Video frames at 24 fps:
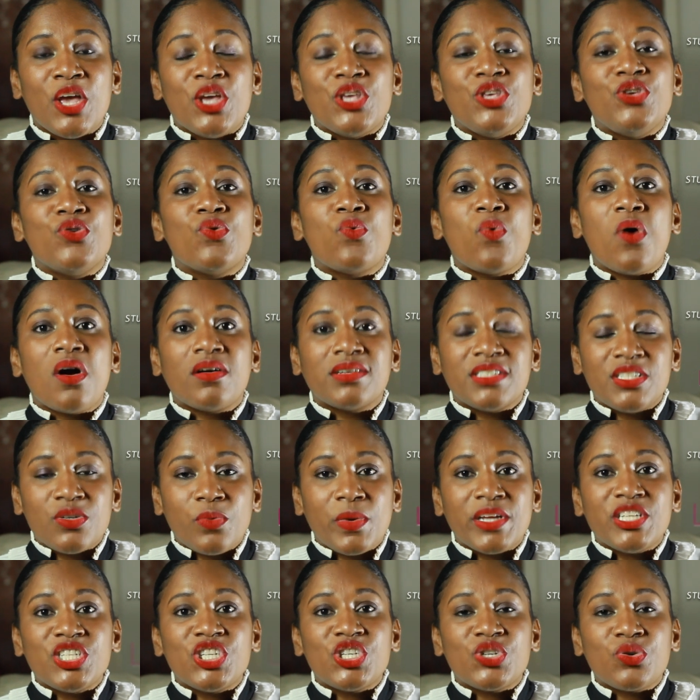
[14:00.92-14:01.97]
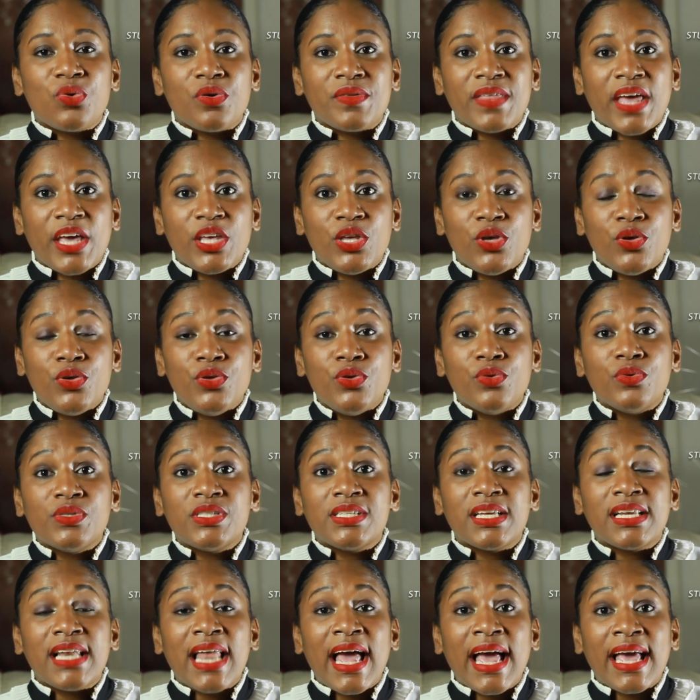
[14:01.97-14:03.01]
You want to ensure that you
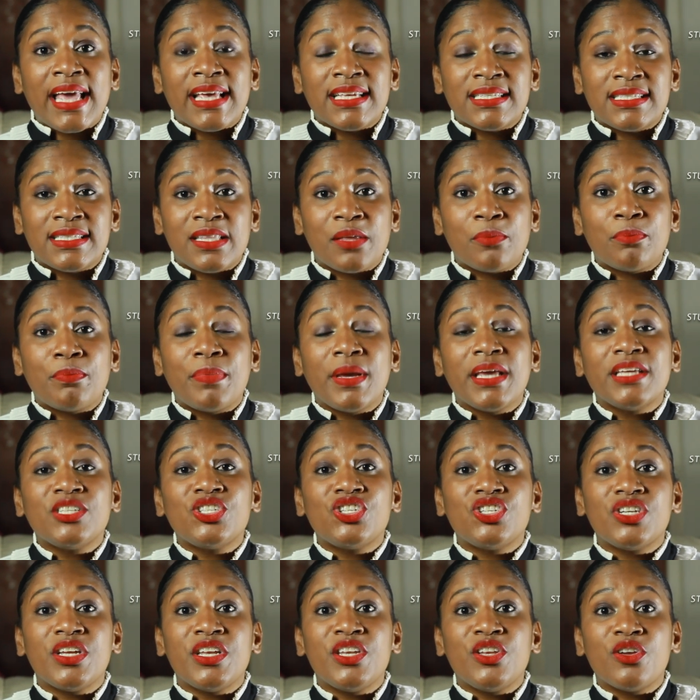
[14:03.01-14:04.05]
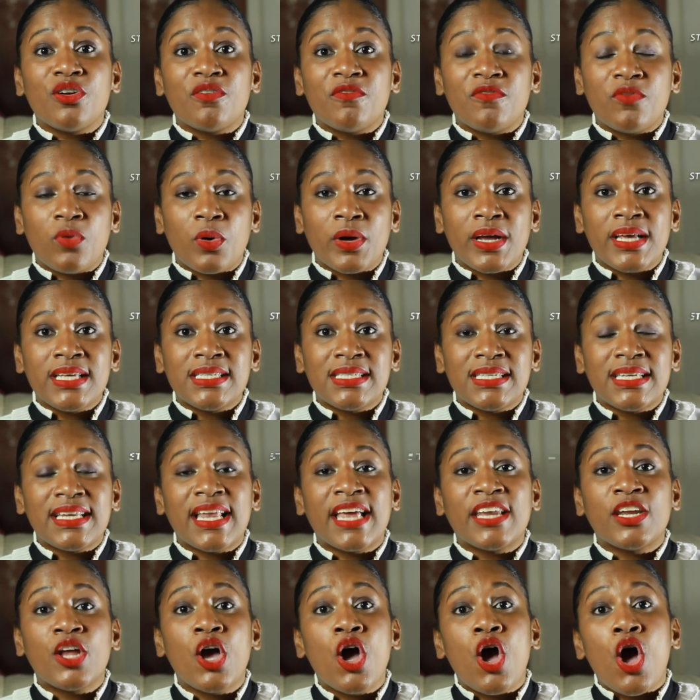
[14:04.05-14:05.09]
utilize the pitch in your voice in
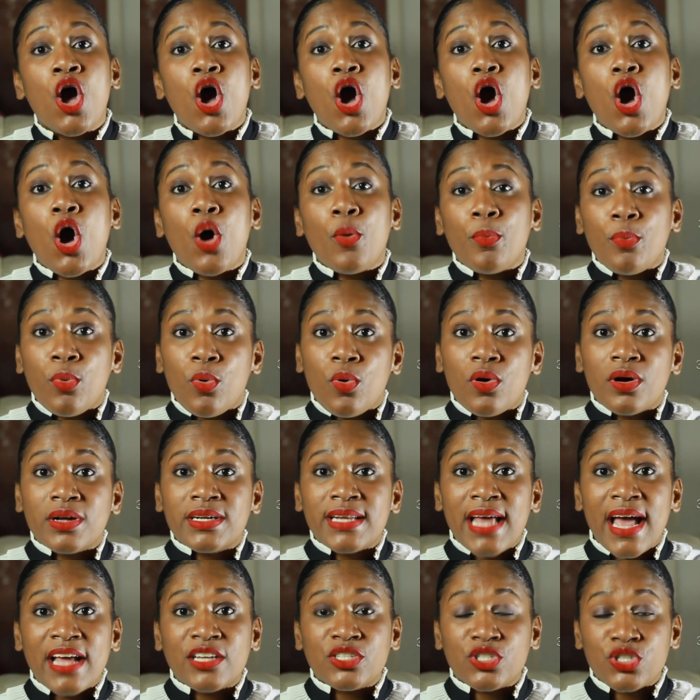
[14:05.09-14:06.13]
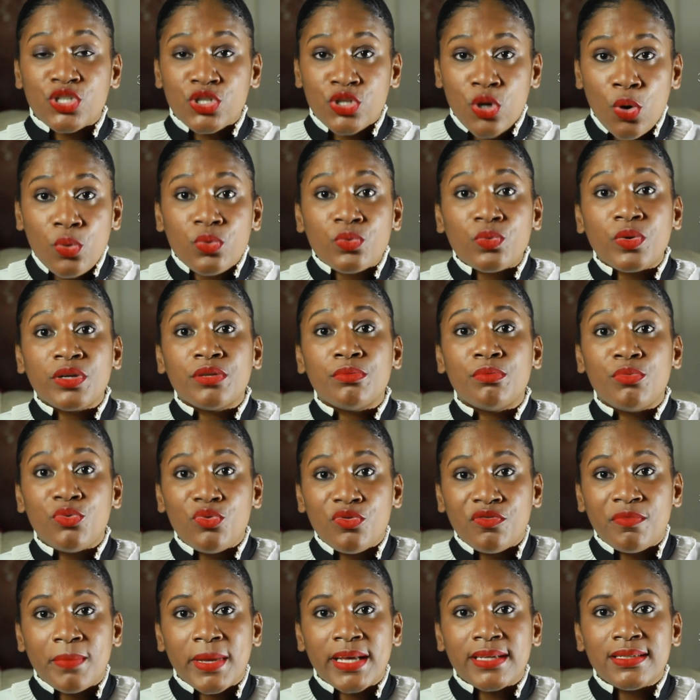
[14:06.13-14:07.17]
an upward and downward
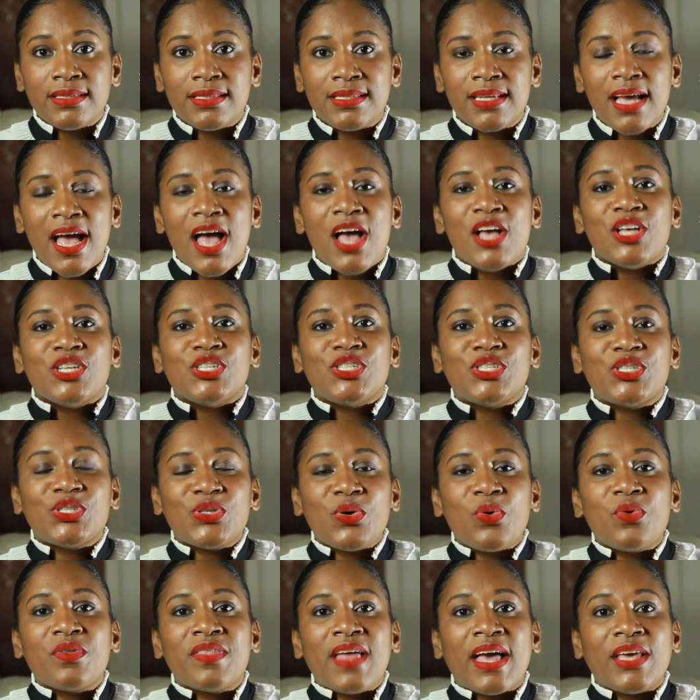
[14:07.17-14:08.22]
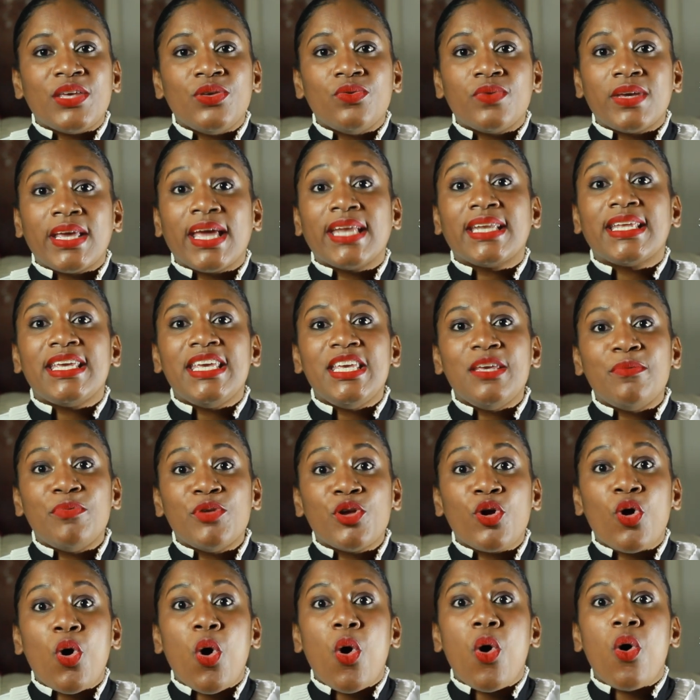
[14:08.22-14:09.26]
movement so that you can keep
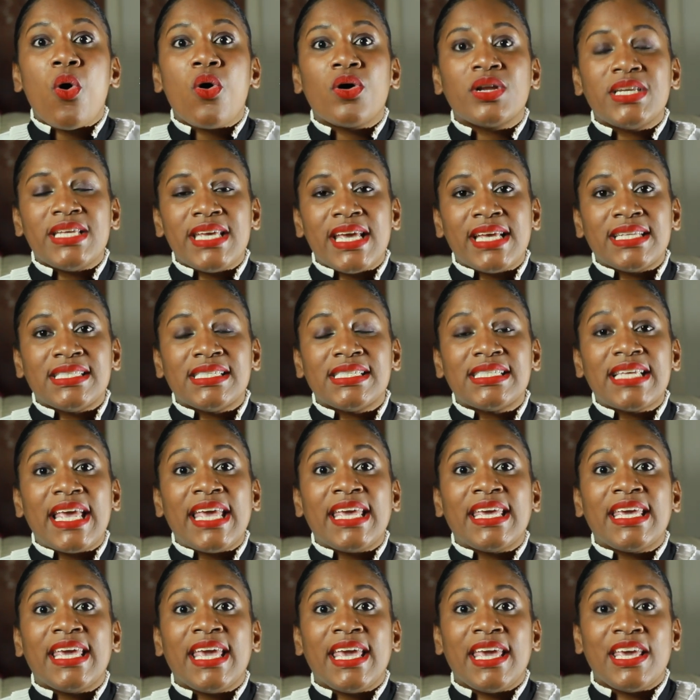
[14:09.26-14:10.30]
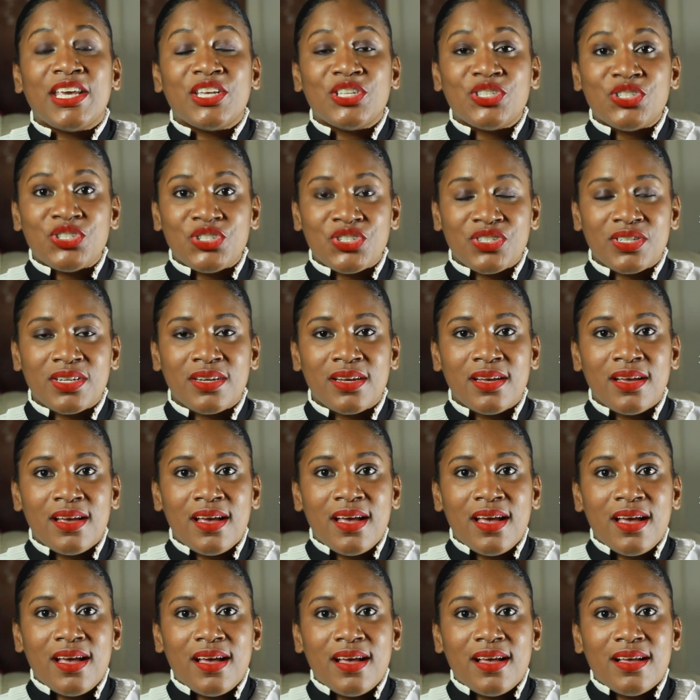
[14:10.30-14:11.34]
your audience engaged.
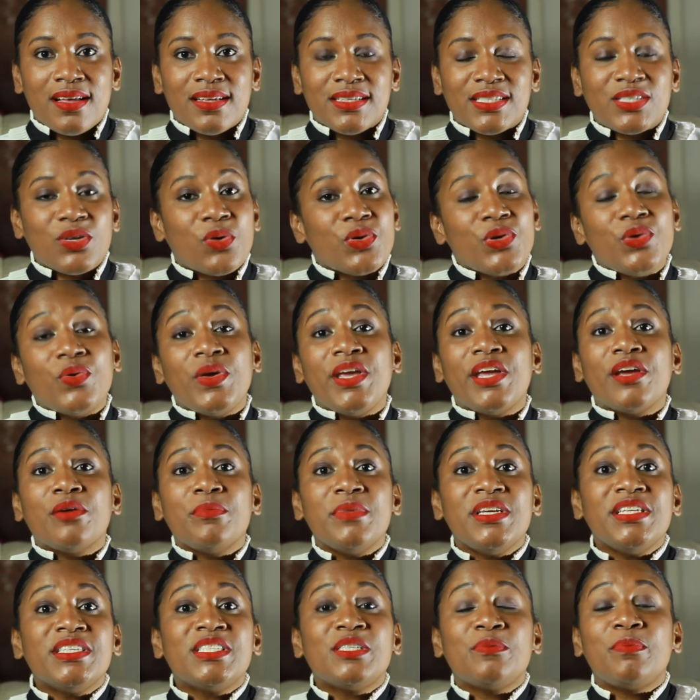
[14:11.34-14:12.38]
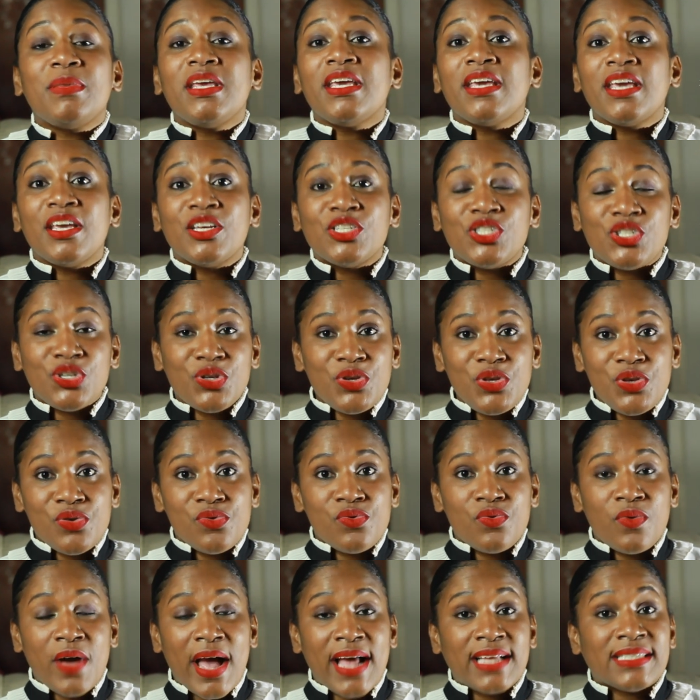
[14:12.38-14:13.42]
So you hear me speaking to
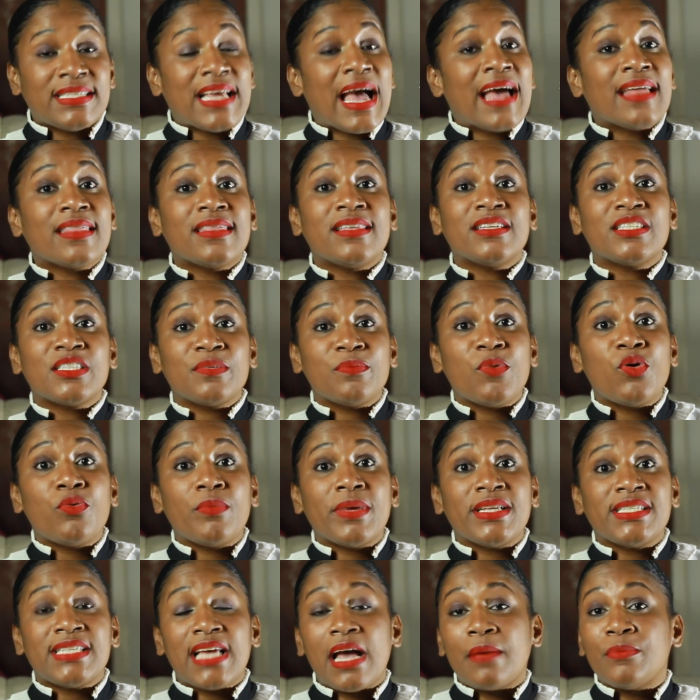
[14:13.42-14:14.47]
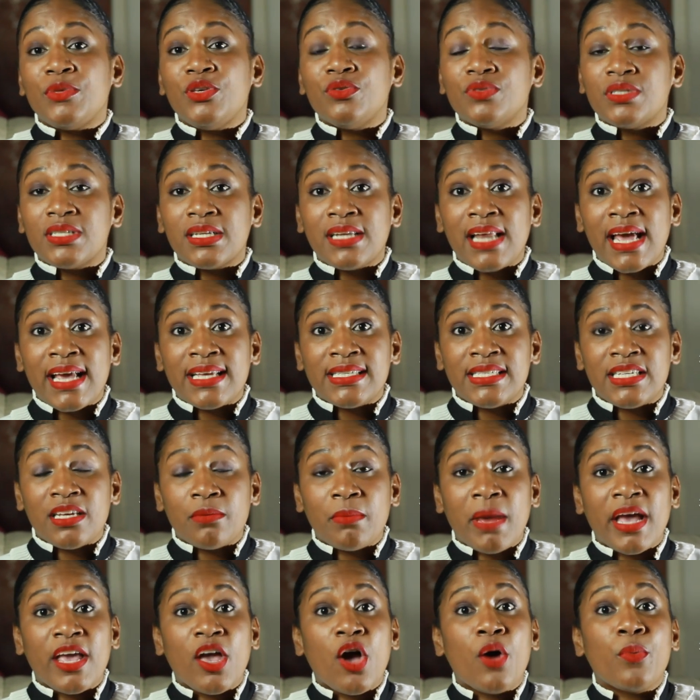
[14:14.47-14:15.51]
you, and at this moment, I'm utilizing
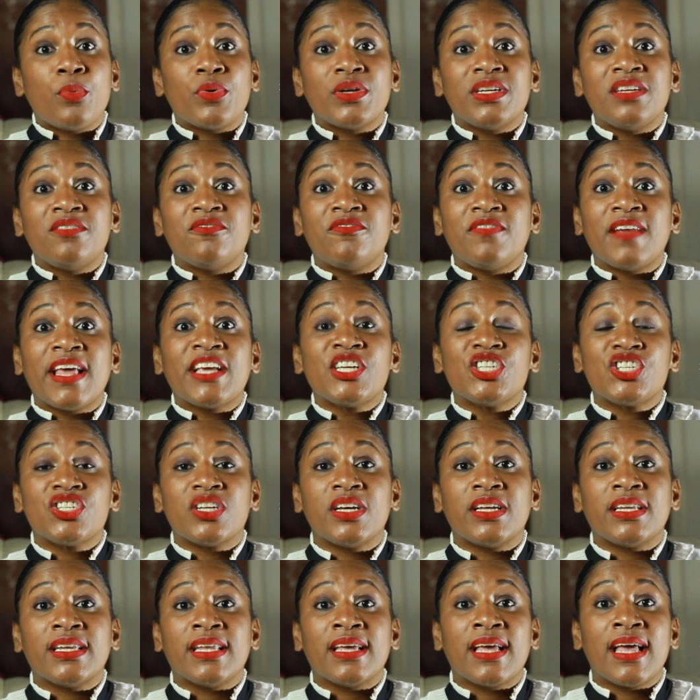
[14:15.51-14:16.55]
my upward inflection.